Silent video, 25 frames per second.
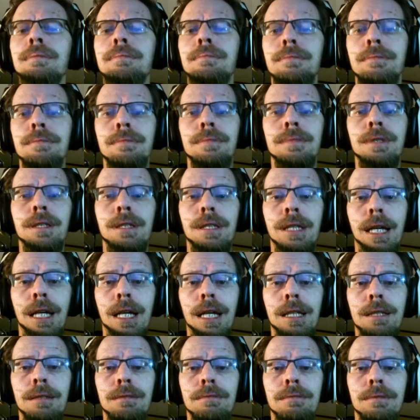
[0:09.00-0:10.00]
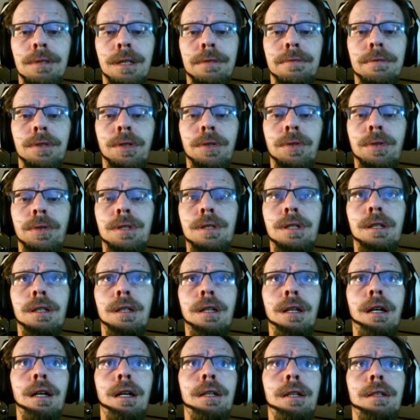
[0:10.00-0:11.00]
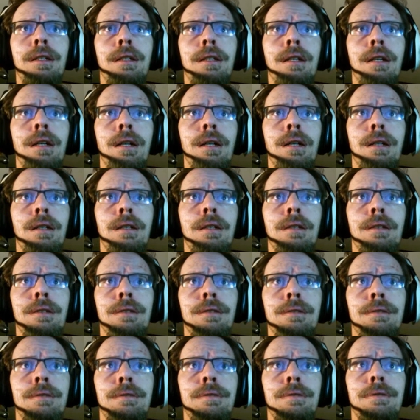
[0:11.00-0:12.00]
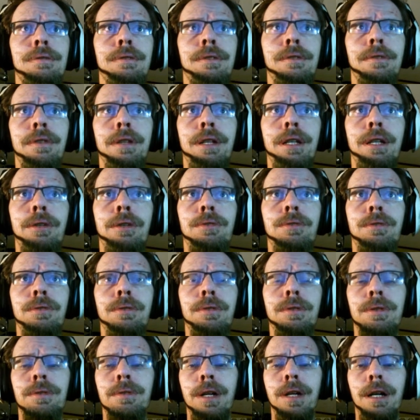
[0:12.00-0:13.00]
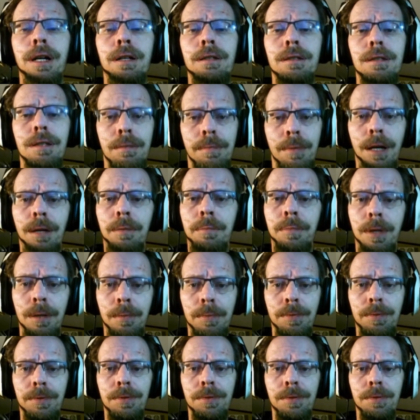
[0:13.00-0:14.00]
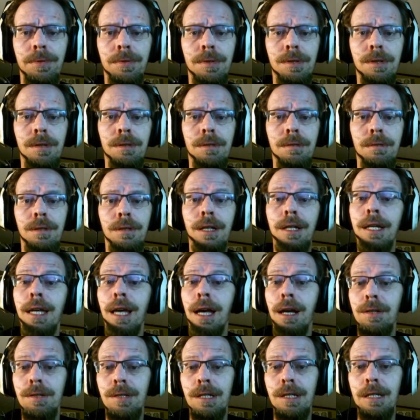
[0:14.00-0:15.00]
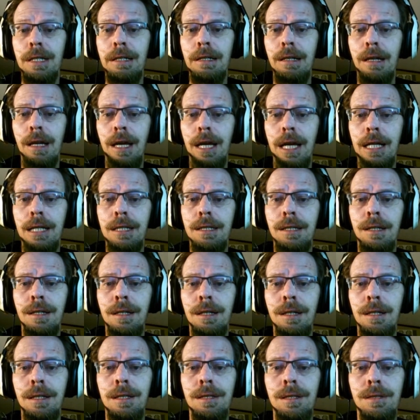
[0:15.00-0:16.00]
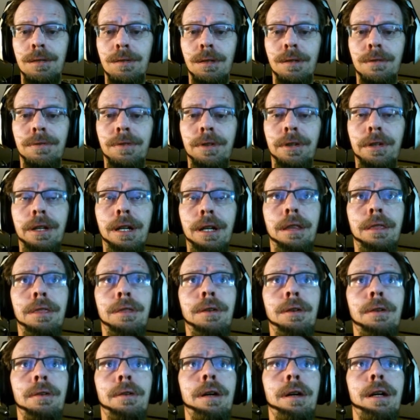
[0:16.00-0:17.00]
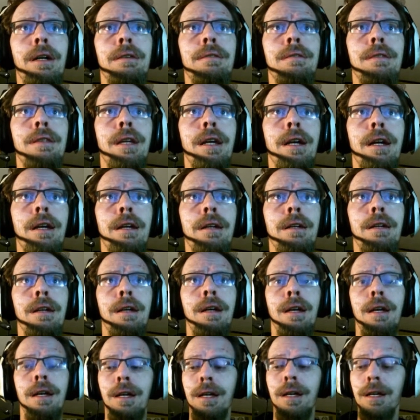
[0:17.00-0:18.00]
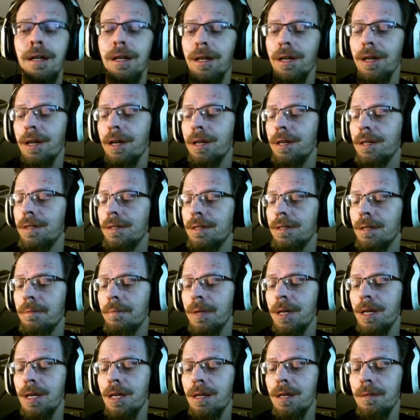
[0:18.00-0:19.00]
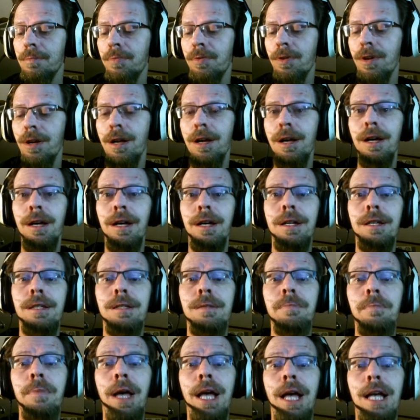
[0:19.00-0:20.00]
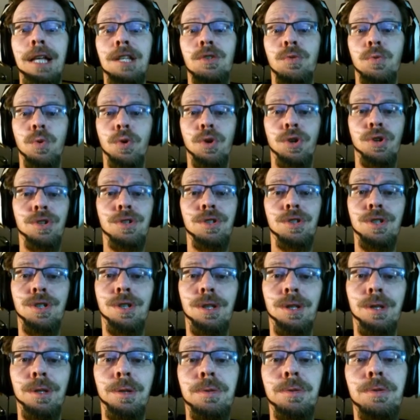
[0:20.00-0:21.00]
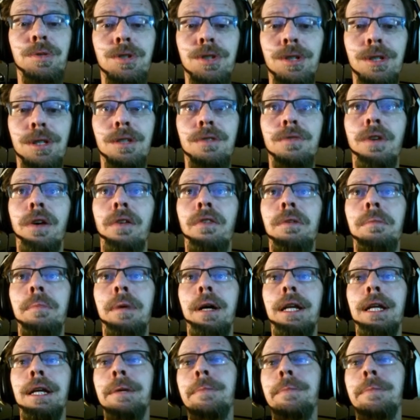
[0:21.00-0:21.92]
Today, I've noticed a lot of the videos going around about people's accounts getting hacked. So I figured I'd throw out there some enterprise password solutions for everybody.